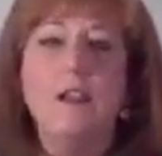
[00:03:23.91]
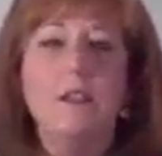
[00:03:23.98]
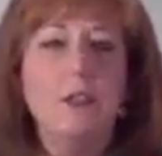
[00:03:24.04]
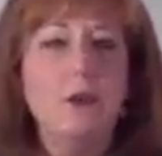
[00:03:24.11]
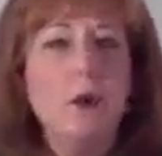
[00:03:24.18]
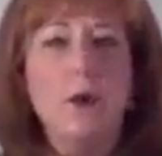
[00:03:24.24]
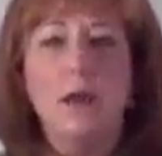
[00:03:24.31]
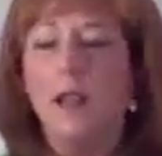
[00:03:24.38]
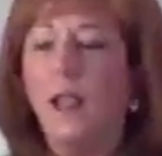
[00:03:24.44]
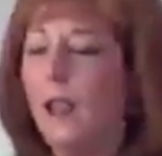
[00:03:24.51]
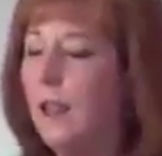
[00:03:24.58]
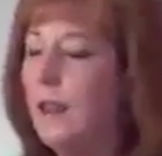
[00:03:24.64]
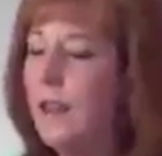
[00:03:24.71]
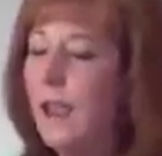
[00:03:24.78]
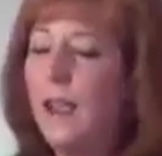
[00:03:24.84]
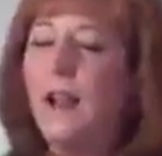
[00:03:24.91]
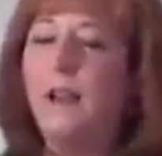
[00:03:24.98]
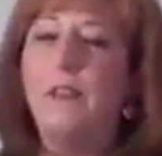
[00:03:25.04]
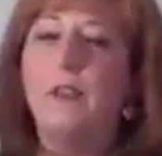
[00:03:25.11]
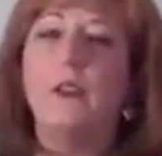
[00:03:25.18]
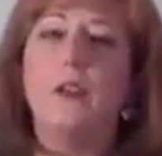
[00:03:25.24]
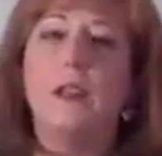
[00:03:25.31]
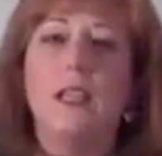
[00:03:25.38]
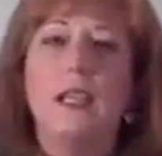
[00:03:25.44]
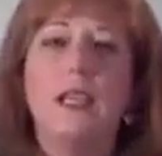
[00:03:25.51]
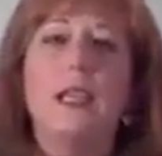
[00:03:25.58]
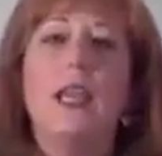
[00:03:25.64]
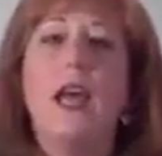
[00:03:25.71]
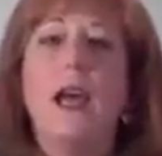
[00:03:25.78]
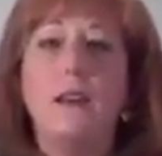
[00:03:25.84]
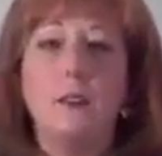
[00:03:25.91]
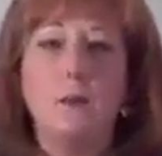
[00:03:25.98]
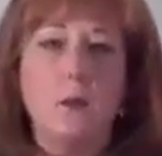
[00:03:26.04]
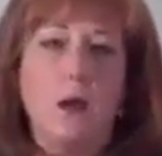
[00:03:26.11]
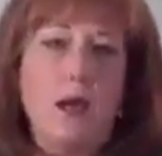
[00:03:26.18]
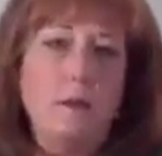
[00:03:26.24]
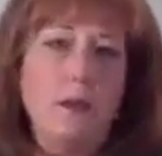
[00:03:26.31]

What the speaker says: You go on any diet out there, you're going to get gas. Why?